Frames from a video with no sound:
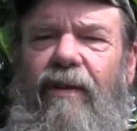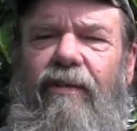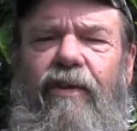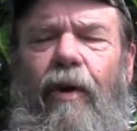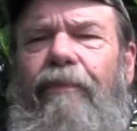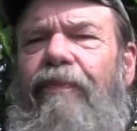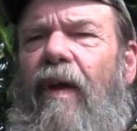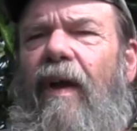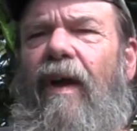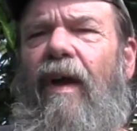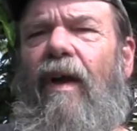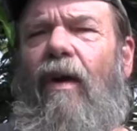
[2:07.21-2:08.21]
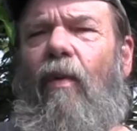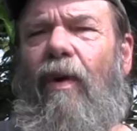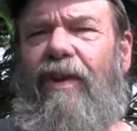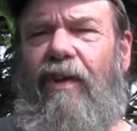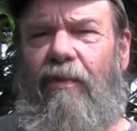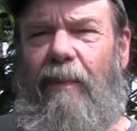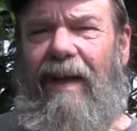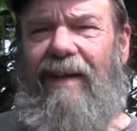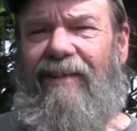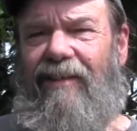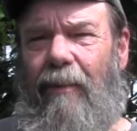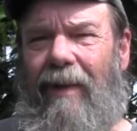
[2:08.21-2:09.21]
And so what this
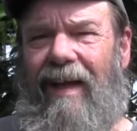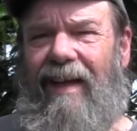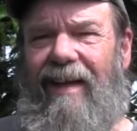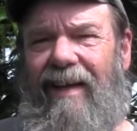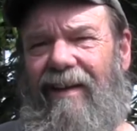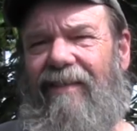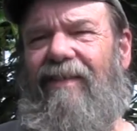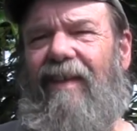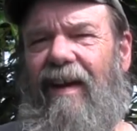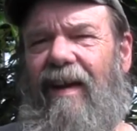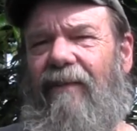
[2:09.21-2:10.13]
means to me is that